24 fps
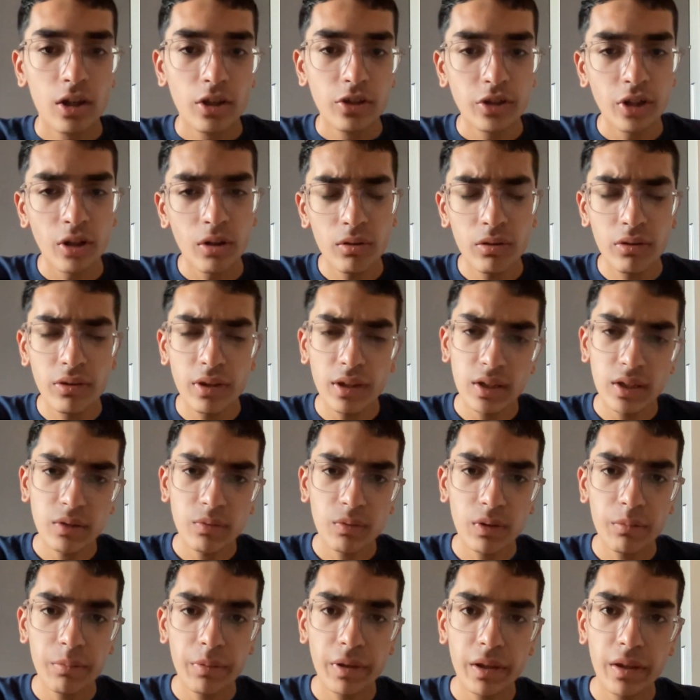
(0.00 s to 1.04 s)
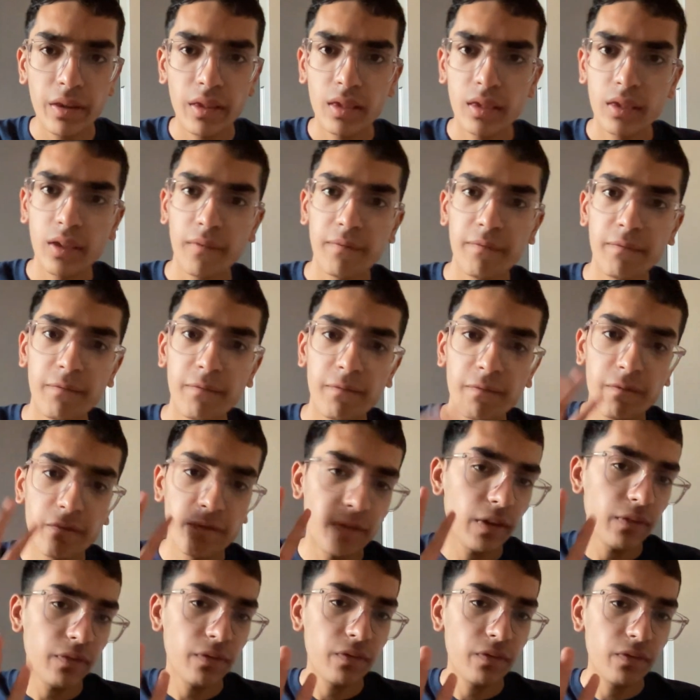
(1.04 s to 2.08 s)
So, this will be the
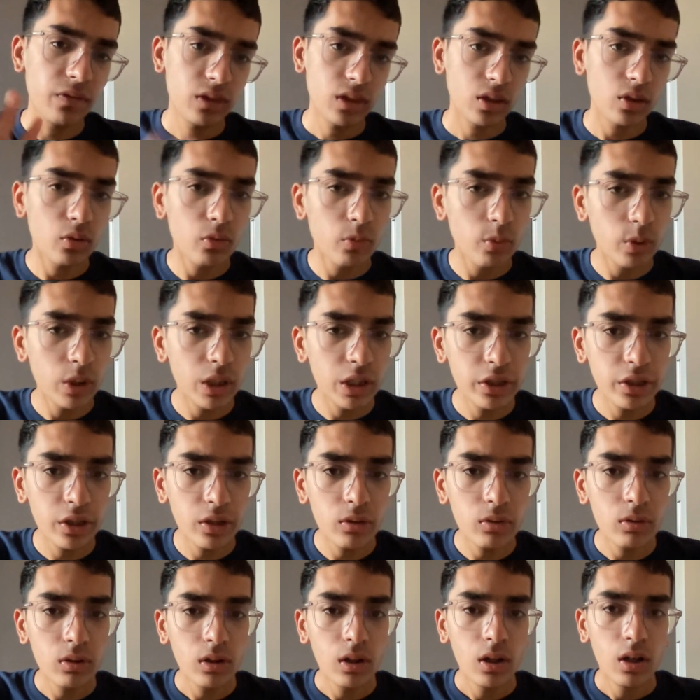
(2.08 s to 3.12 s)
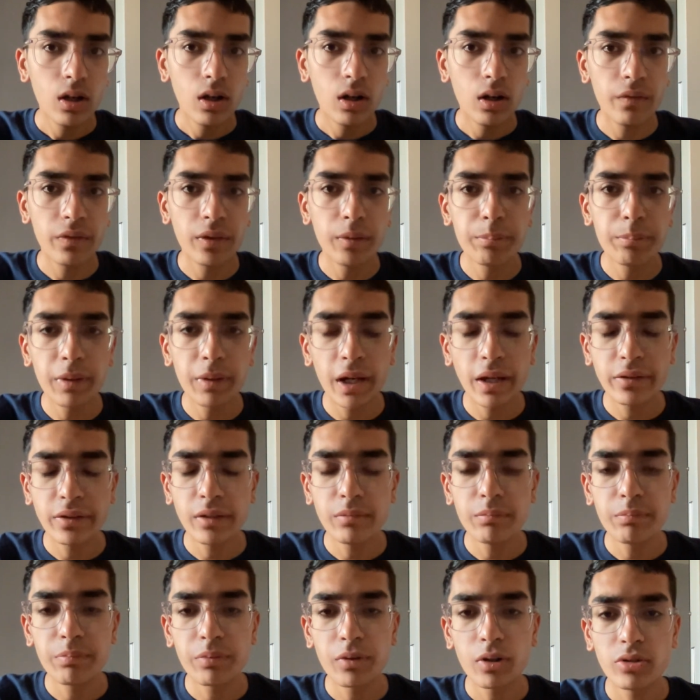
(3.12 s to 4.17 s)
fifth video of the
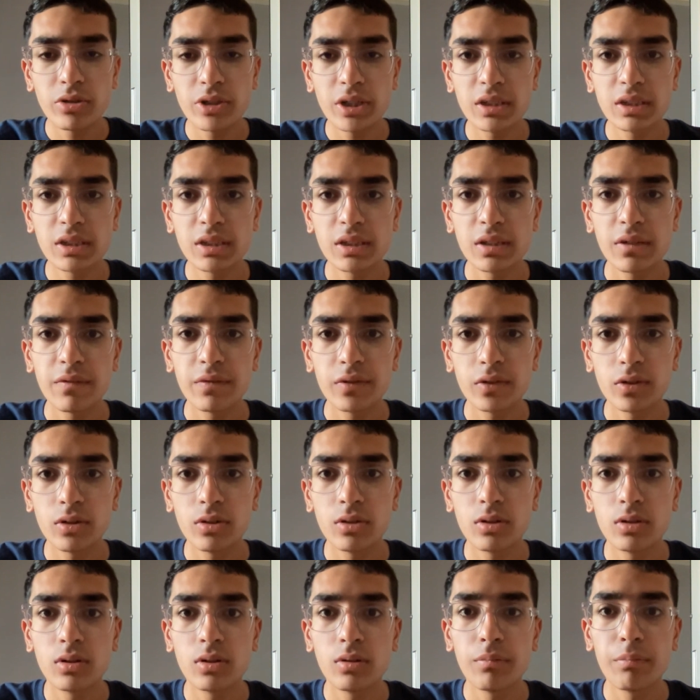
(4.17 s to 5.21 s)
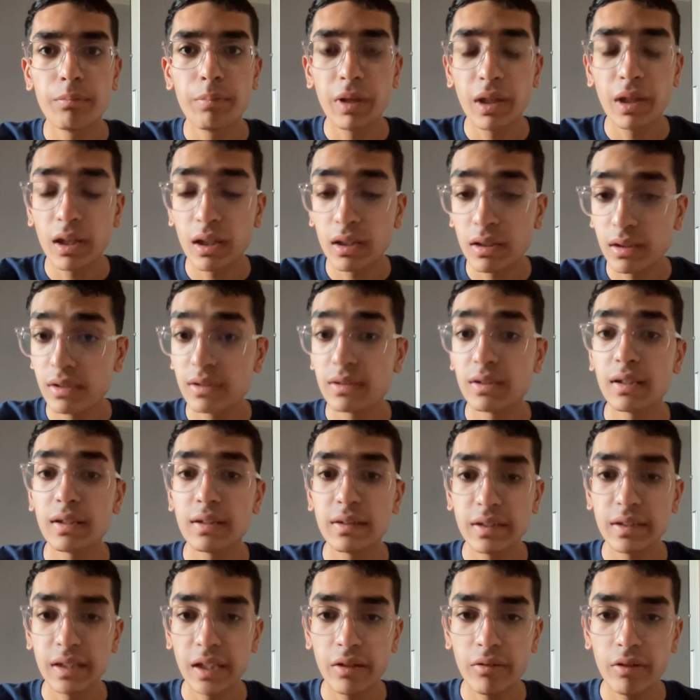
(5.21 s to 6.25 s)
Python projects for beginners
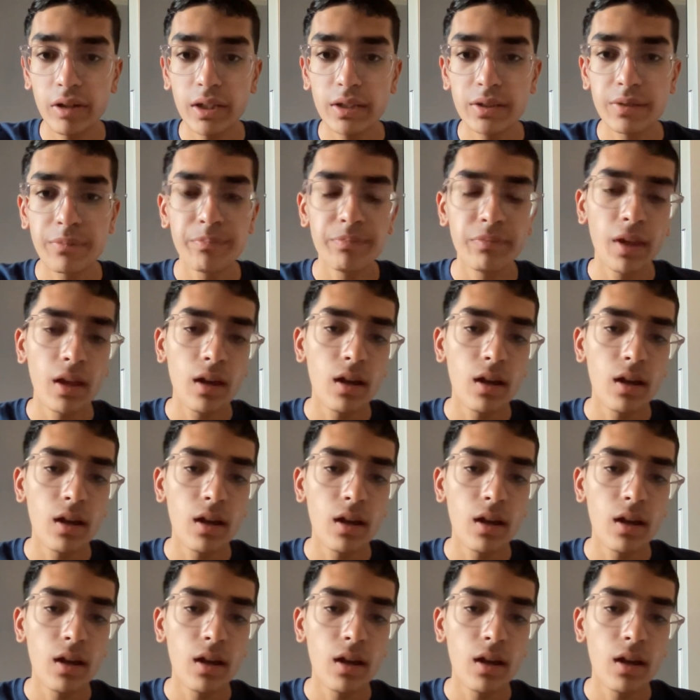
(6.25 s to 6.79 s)
series.